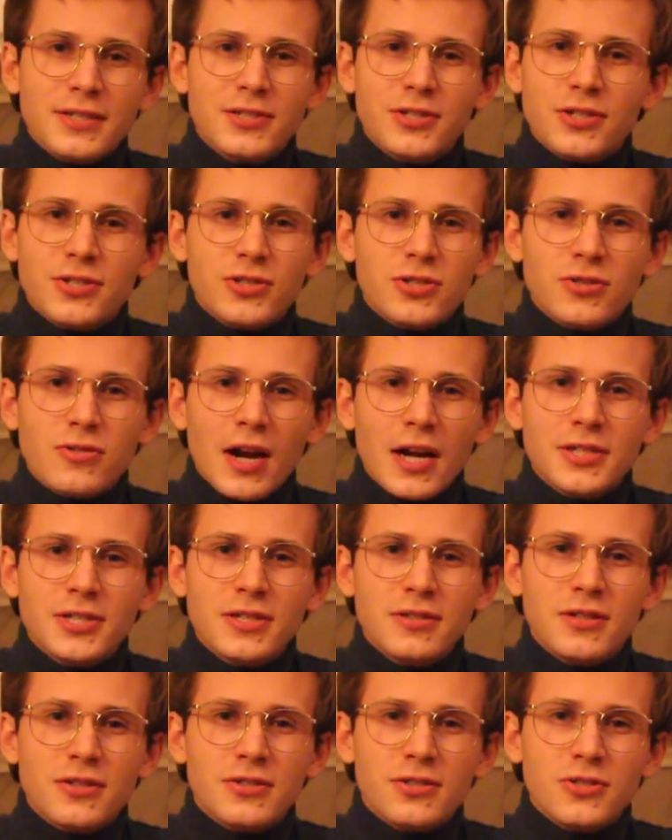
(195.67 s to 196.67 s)
is just
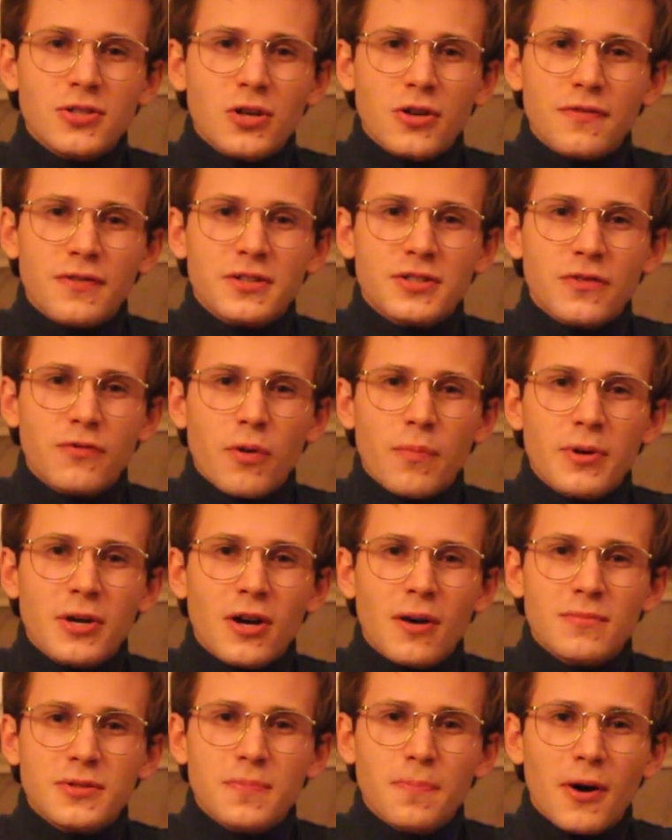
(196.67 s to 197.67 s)
scratching the surface of what
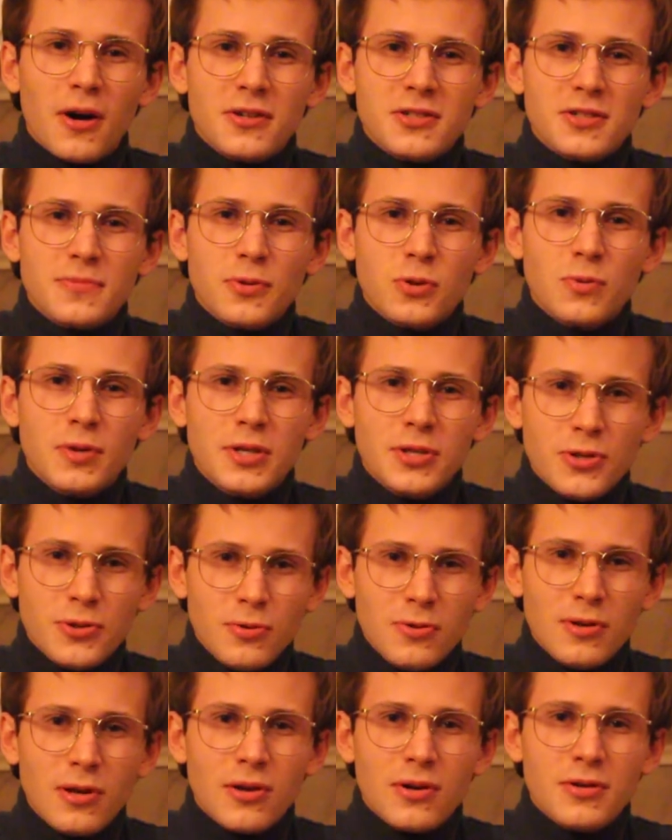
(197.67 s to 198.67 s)
becomes possible when
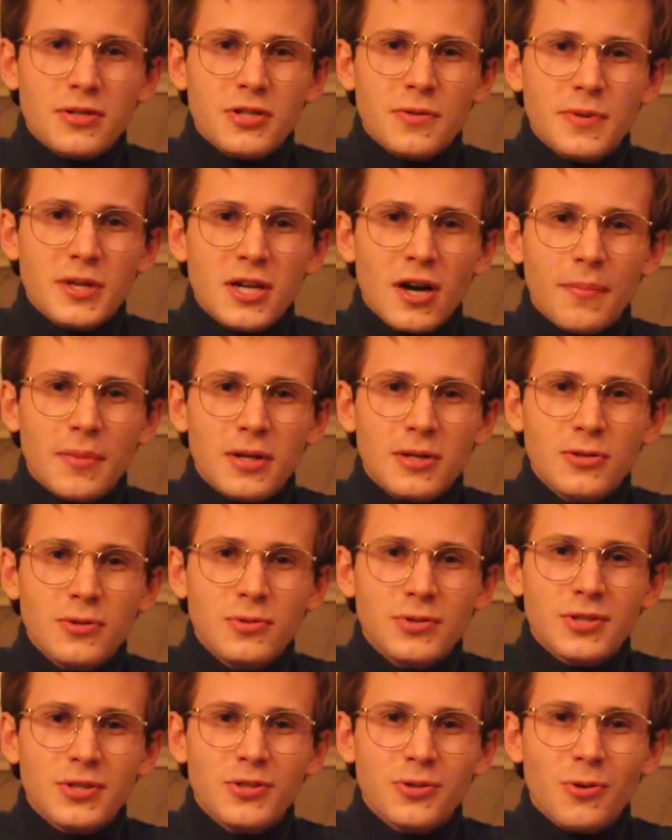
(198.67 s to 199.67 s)
you learn to become a
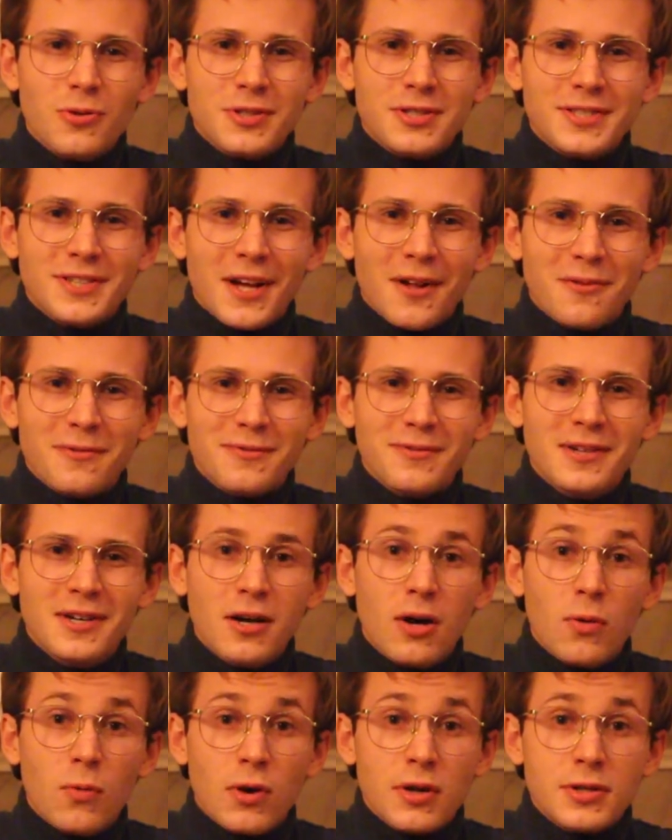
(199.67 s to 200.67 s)
lucid yourself.
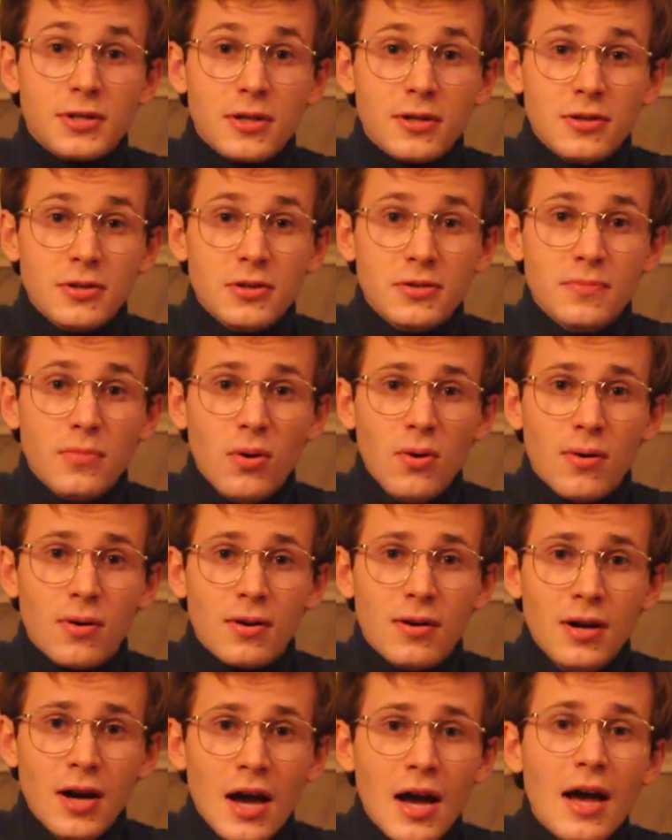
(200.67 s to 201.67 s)
Want to learn
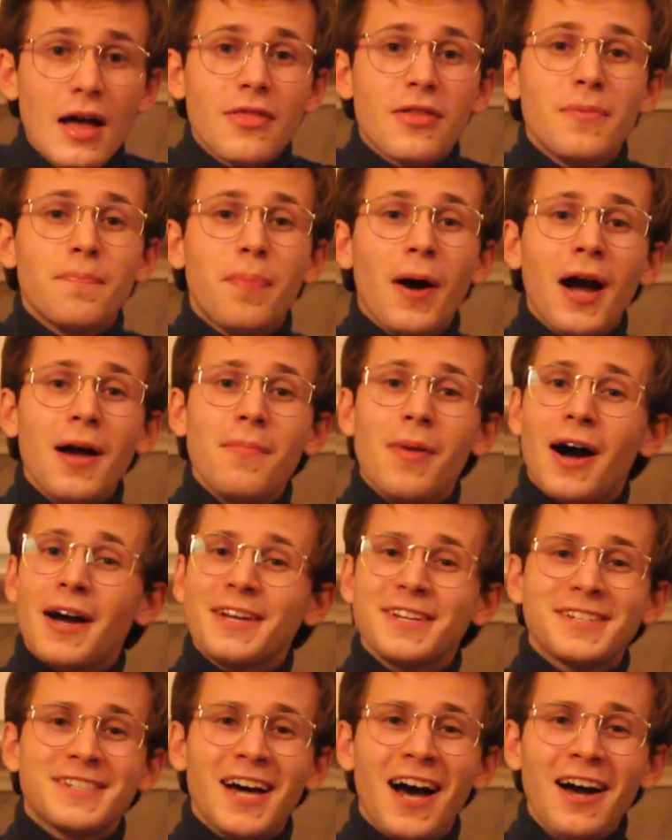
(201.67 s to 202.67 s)
more? Then buy
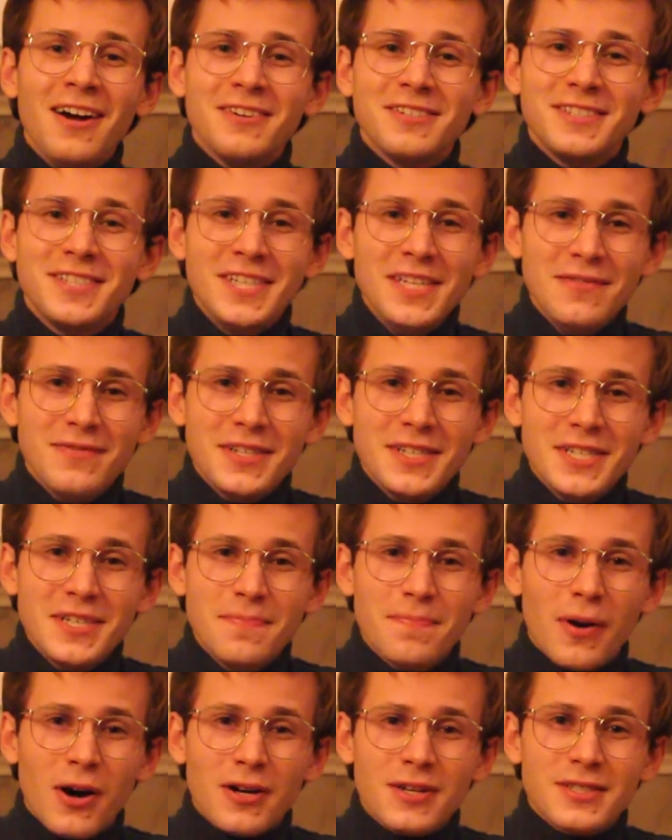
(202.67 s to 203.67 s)
my entire
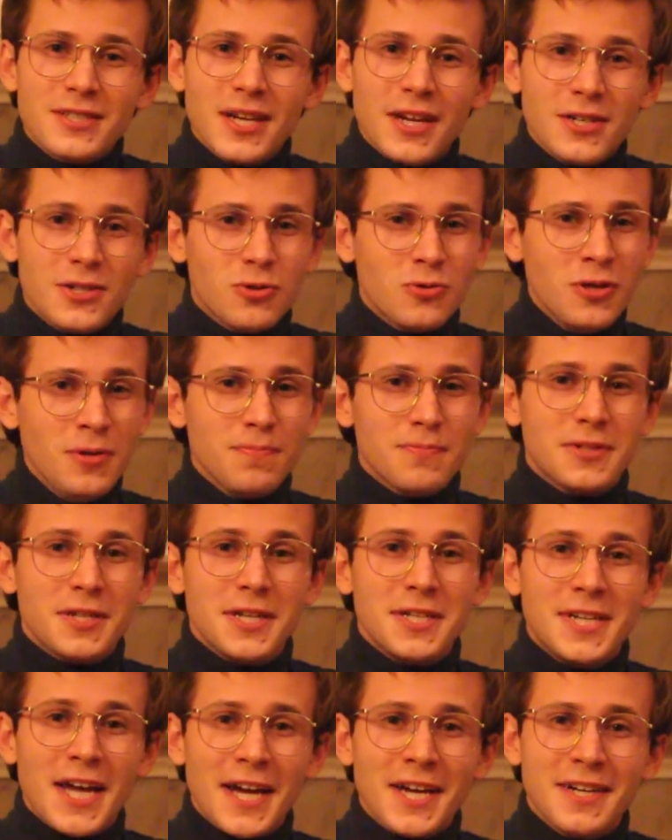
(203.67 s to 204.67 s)
DVD box set Trip
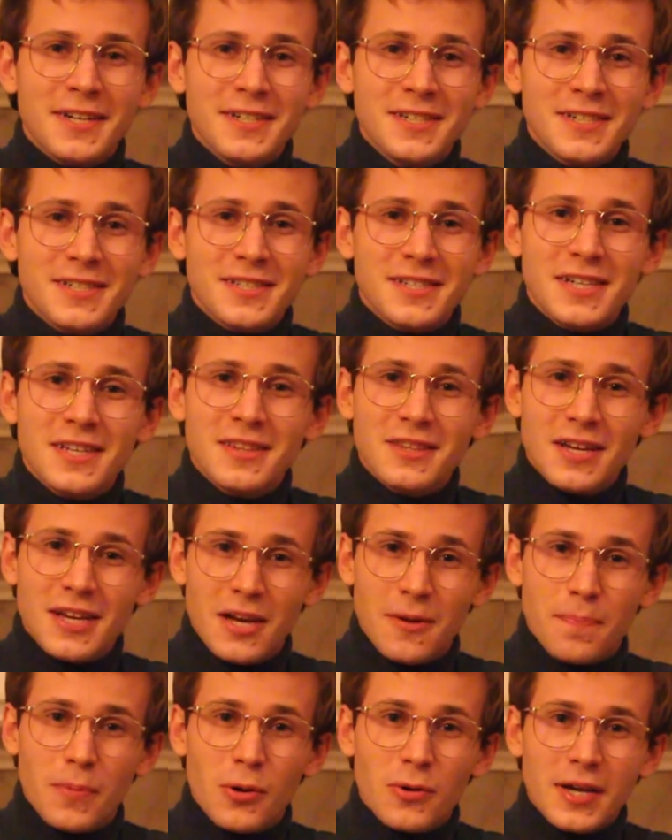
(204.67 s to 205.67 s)
to Dankness in the
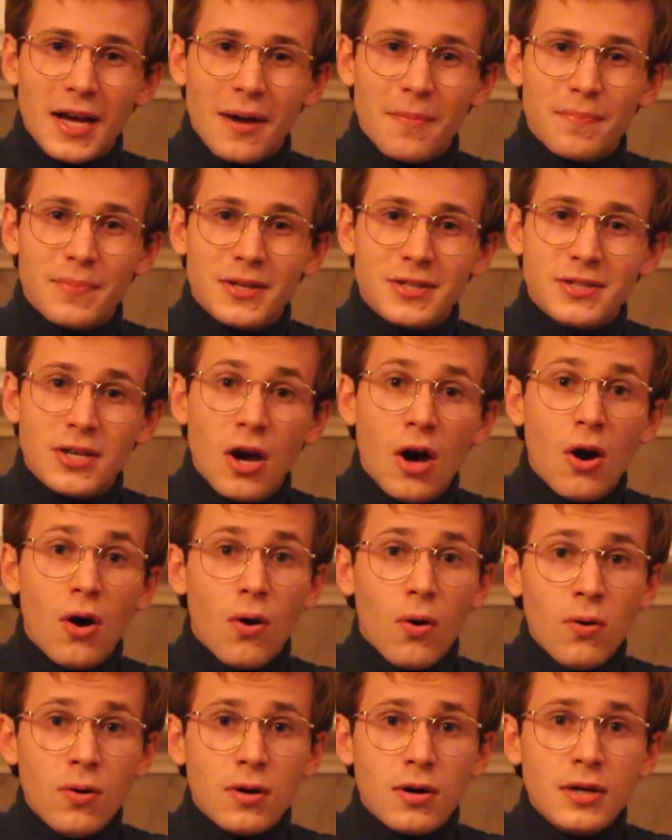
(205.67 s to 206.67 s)
Hippocampus,
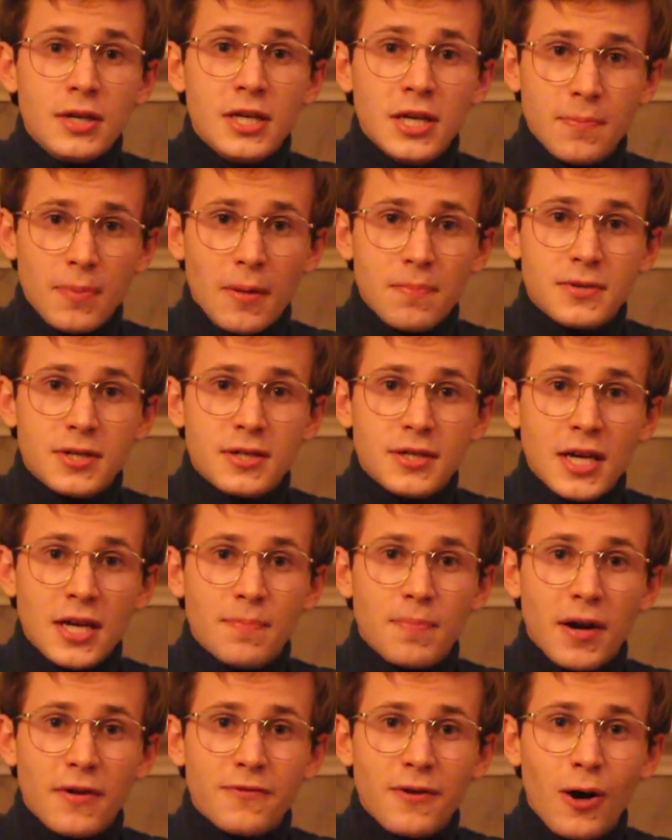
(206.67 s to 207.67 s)
or keep up to
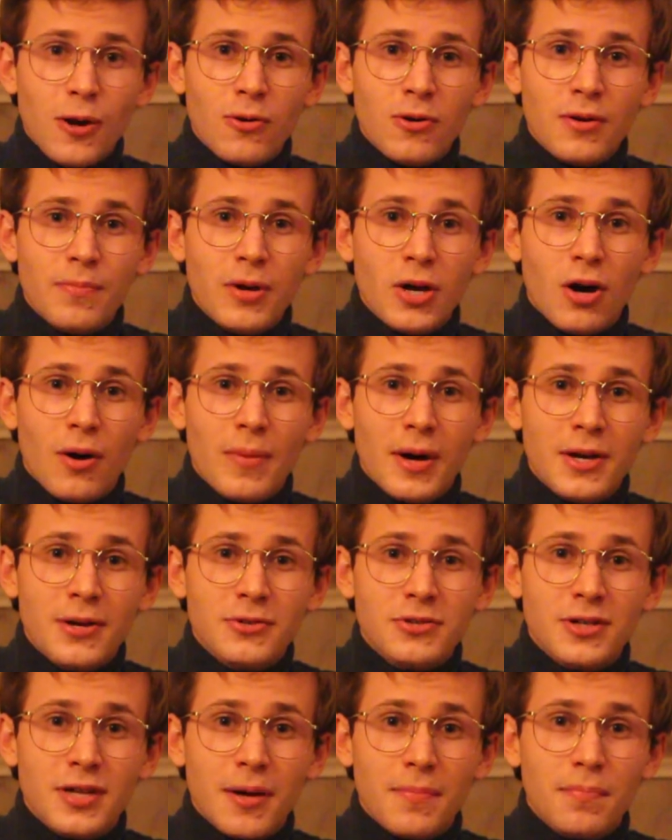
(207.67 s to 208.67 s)
date by following me on my
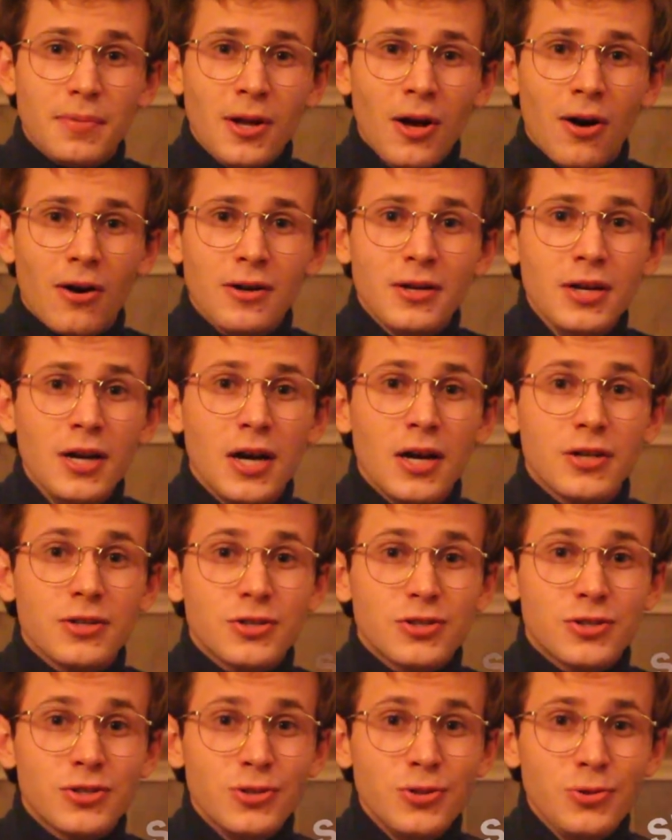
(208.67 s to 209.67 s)
internet blog,
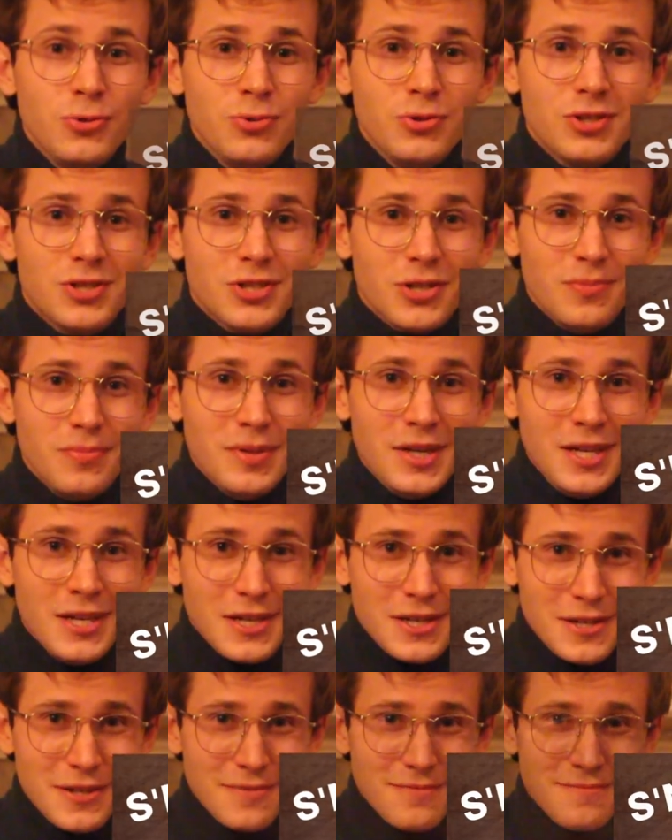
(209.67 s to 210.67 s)
Snooze to
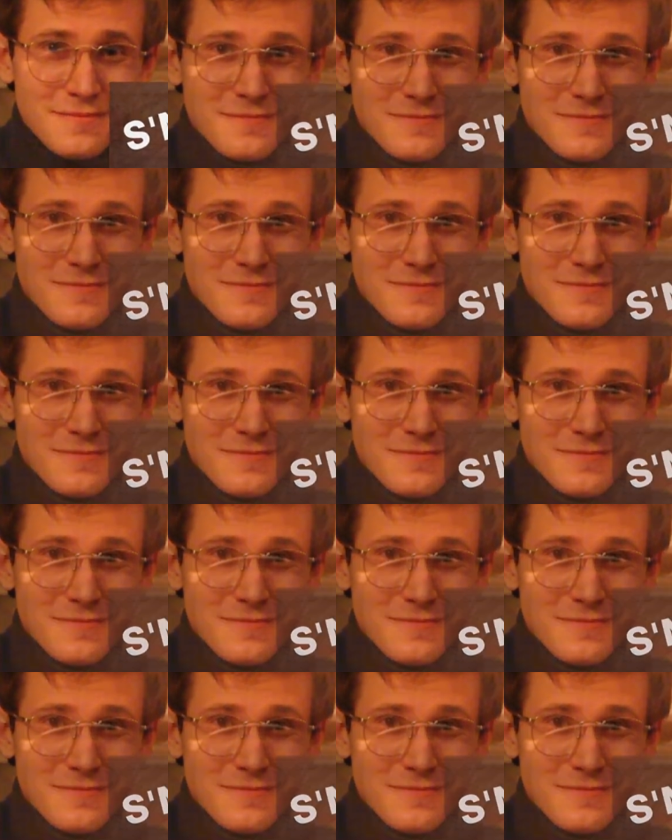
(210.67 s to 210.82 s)
Me.